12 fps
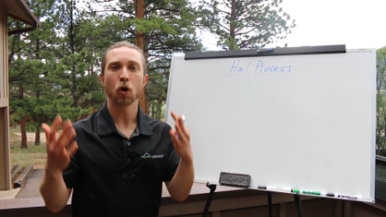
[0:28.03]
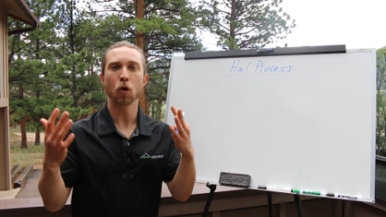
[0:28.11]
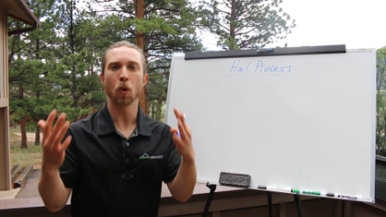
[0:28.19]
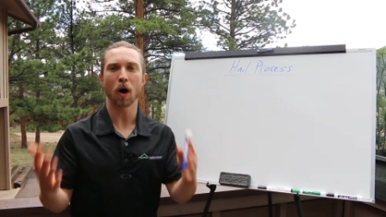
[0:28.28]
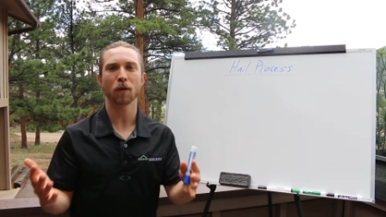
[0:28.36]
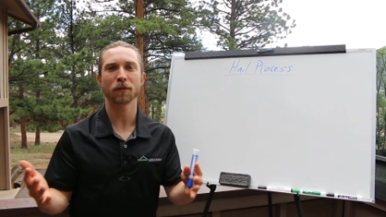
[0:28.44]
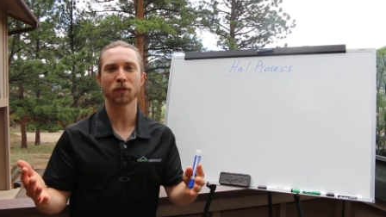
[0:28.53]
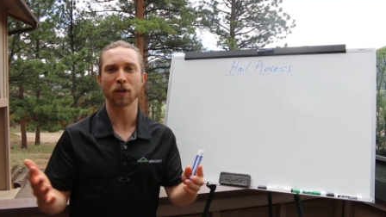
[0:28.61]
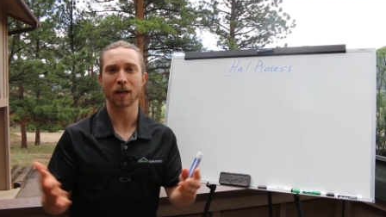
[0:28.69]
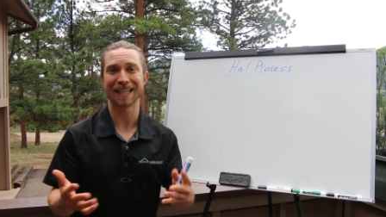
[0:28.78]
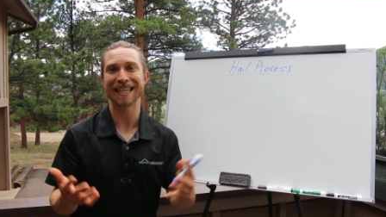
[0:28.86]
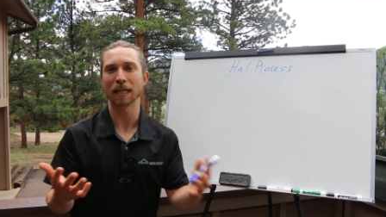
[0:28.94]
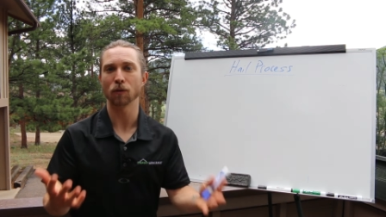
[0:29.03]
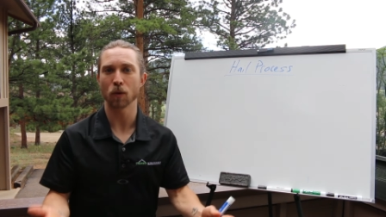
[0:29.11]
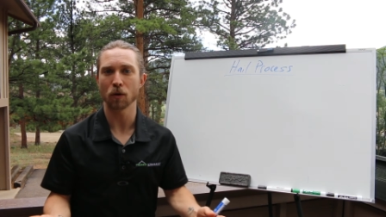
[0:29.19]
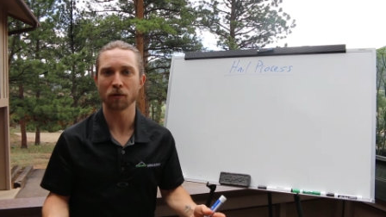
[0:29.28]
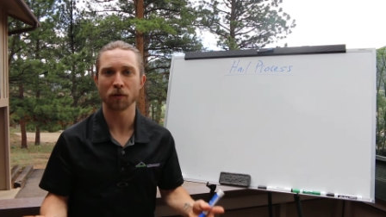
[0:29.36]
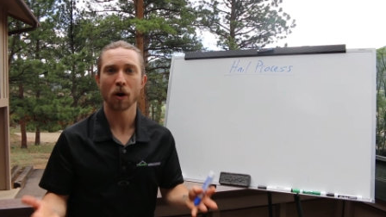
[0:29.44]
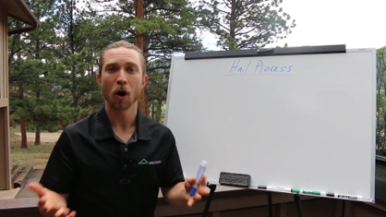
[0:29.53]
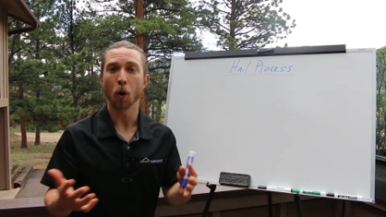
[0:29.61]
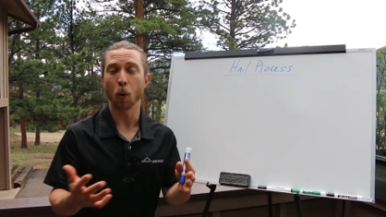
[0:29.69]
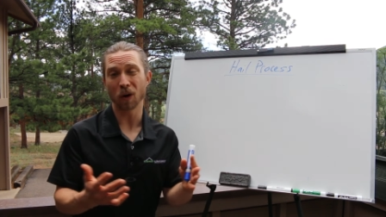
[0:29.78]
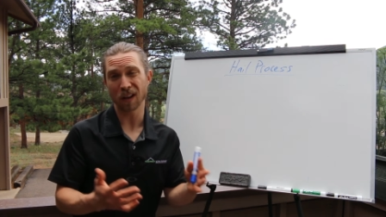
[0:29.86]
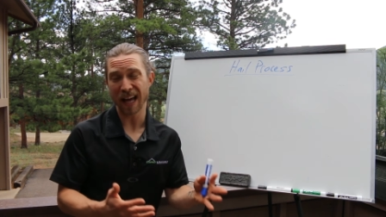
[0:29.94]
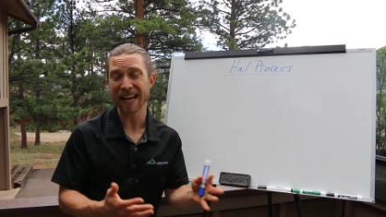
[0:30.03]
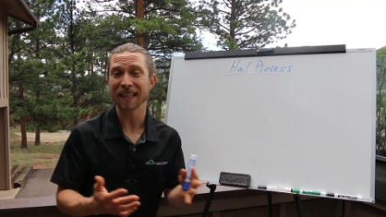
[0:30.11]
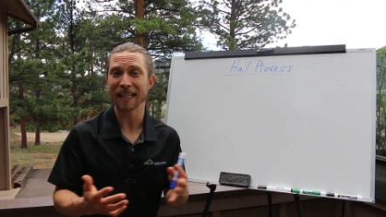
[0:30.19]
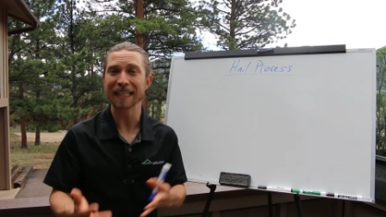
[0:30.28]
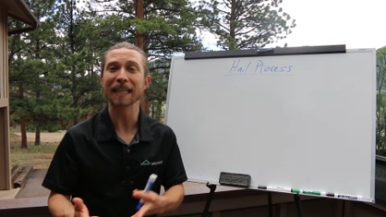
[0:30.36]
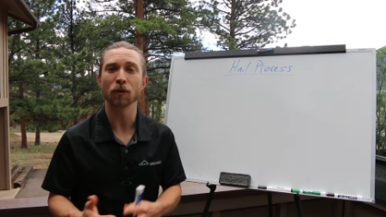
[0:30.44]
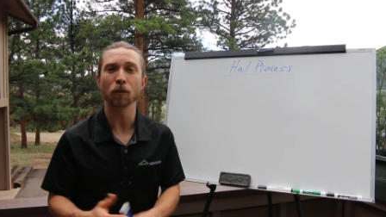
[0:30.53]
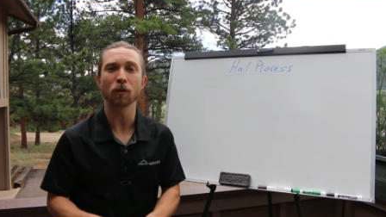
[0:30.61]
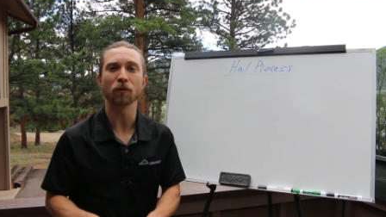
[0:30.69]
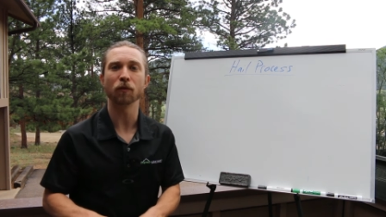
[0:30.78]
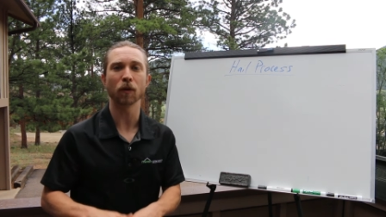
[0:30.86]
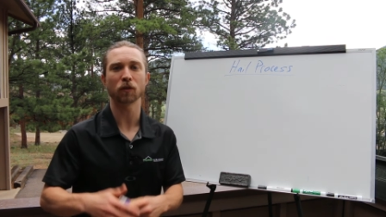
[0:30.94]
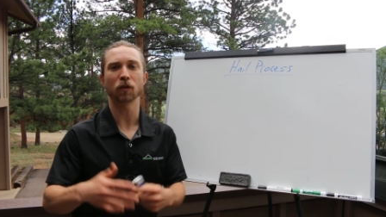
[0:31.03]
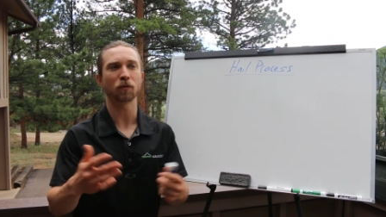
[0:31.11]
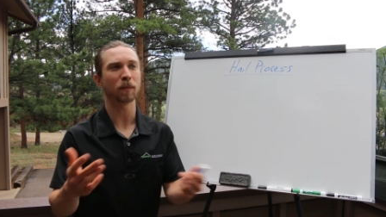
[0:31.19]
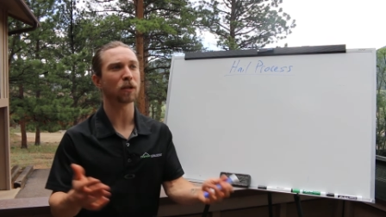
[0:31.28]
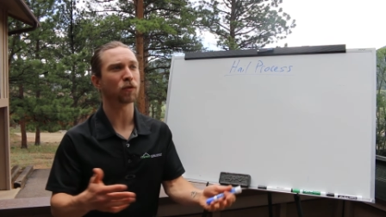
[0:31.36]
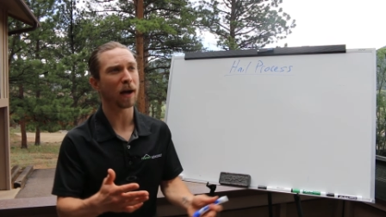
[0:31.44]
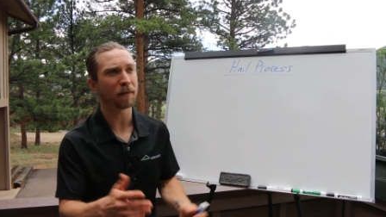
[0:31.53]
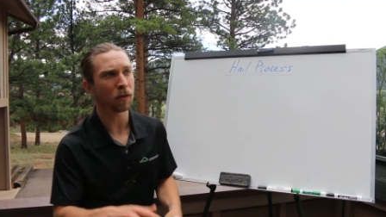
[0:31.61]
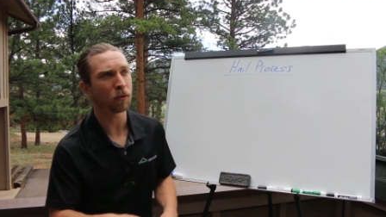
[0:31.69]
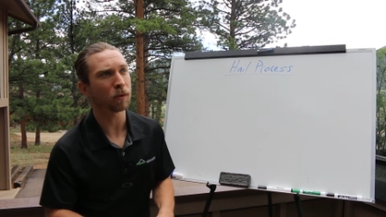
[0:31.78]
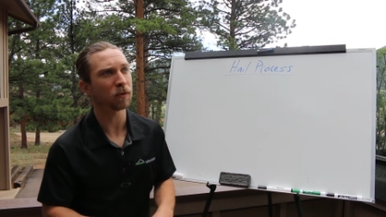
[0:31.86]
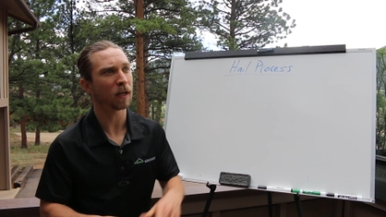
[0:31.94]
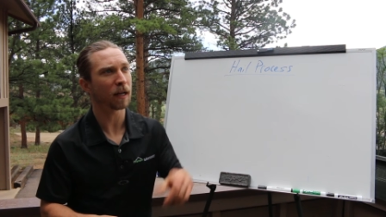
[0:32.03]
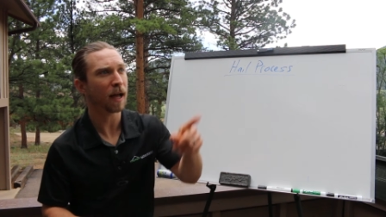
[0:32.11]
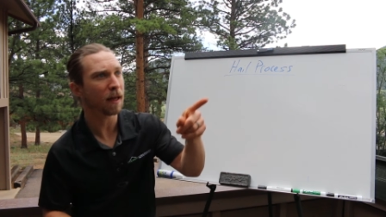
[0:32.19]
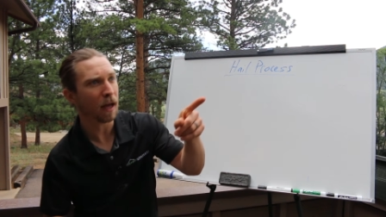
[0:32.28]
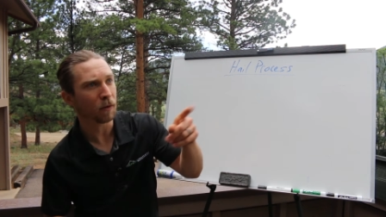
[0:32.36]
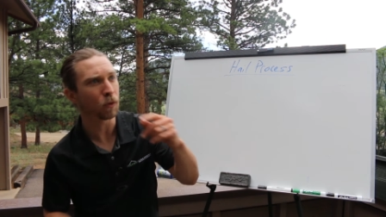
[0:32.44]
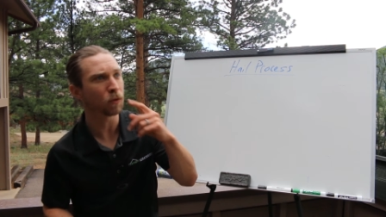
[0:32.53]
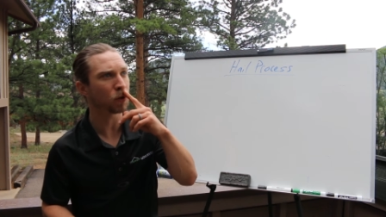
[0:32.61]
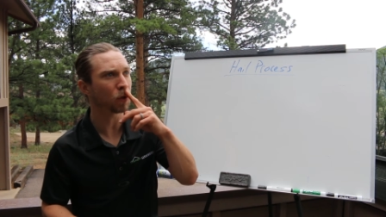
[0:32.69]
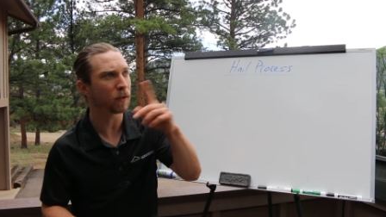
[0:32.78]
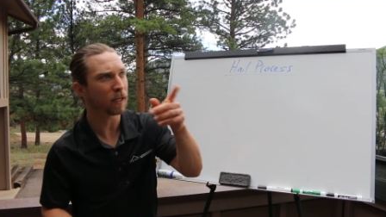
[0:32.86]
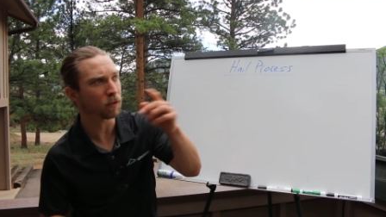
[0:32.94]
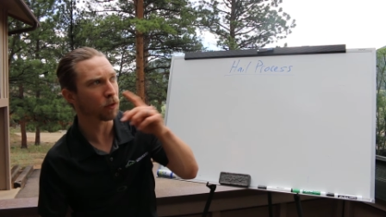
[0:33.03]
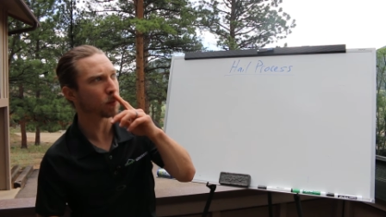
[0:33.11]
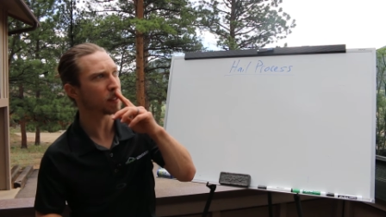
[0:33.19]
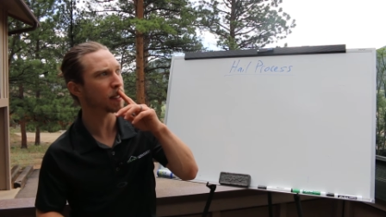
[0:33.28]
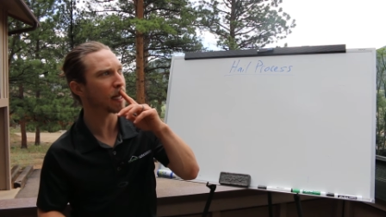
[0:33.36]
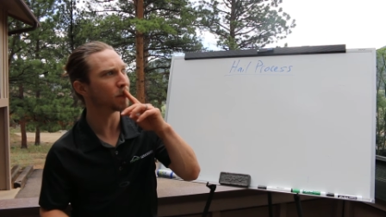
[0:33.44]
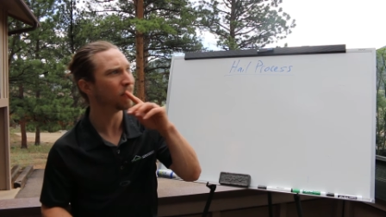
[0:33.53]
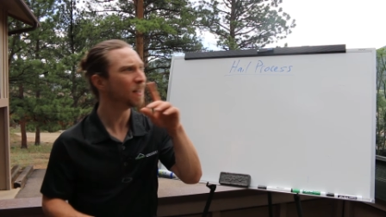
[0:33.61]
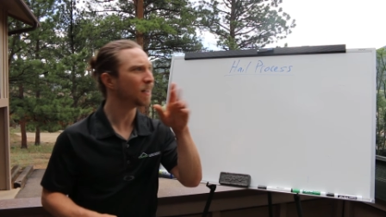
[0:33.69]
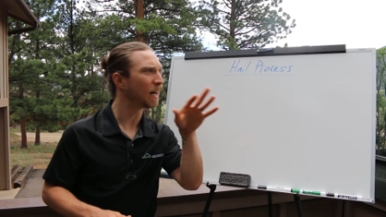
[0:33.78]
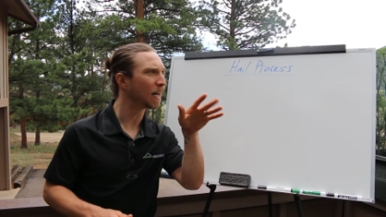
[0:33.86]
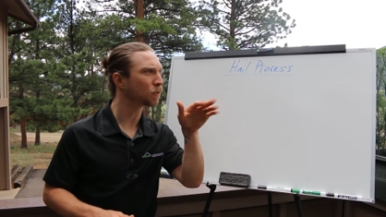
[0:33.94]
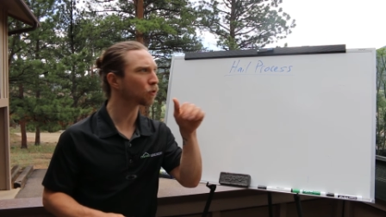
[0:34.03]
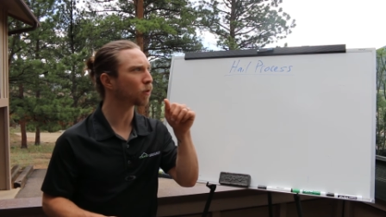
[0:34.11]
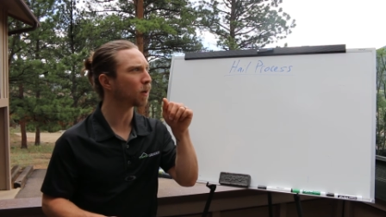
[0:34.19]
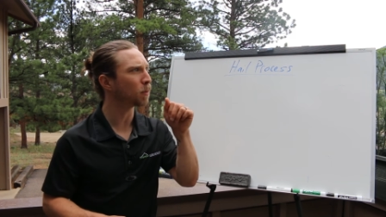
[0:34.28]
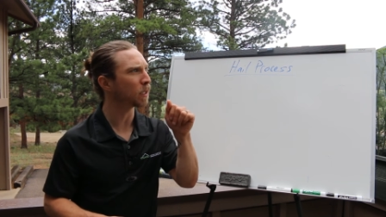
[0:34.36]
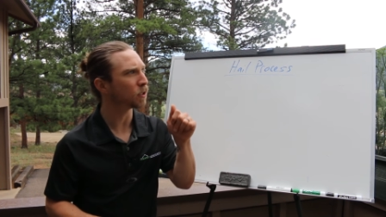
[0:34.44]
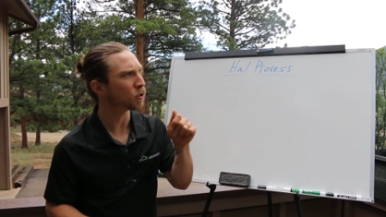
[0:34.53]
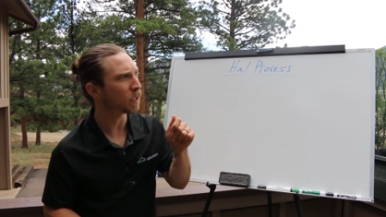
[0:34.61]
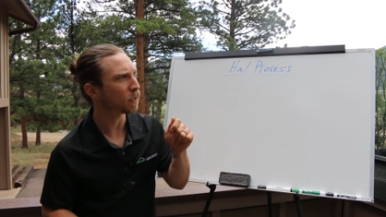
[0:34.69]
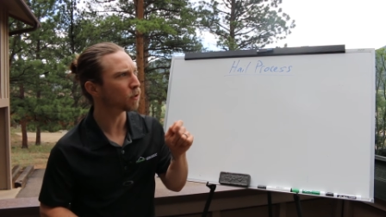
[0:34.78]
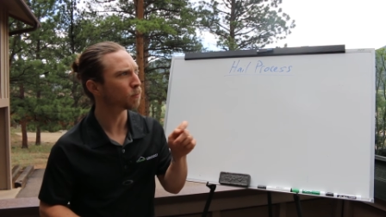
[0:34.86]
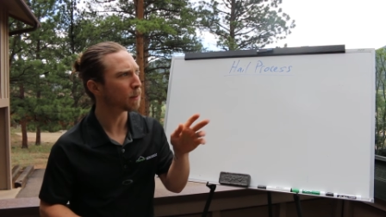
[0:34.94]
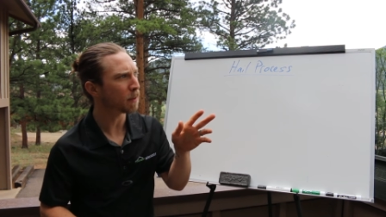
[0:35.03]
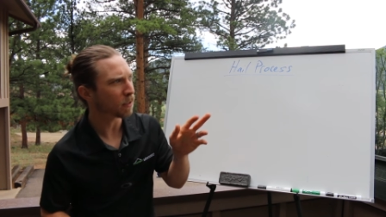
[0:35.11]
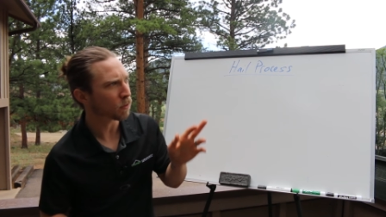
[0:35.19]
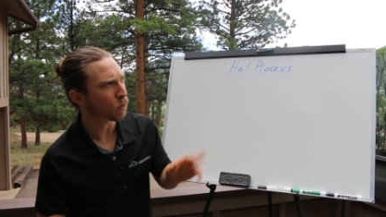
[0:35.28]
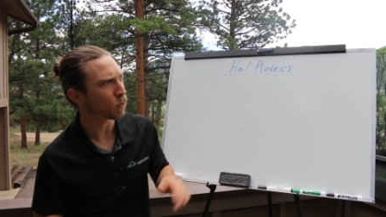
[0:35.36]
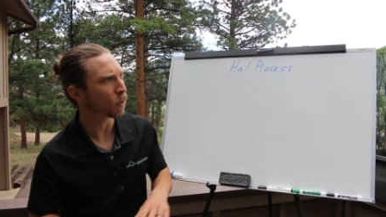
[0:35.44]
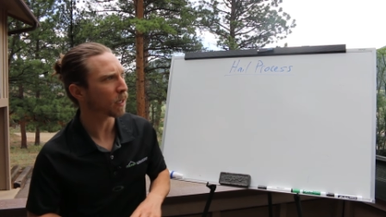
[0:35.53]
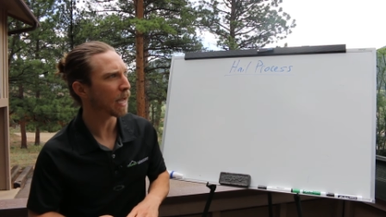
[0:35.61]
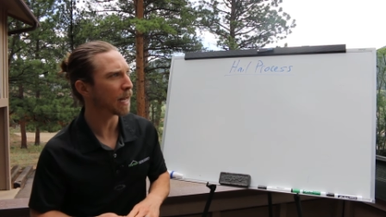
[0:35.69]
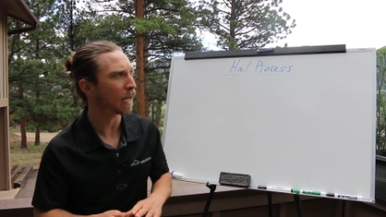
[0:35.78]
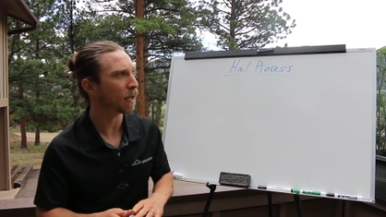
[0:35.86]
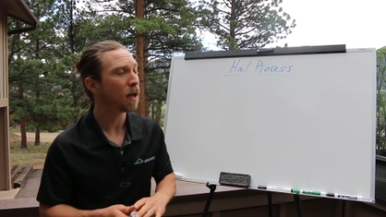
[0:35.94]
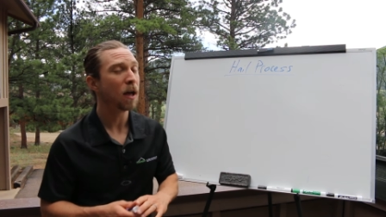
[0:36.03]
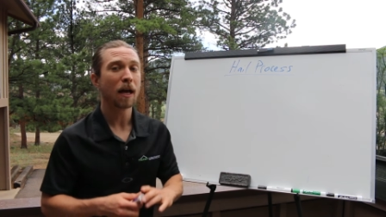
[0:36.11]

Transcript: who all of a sudden need a roof or likely need a roof versus me driving through and saying, hey, that roof's old, that's a three tab, uh, it's crumbling shingles, maybe that's an old organic.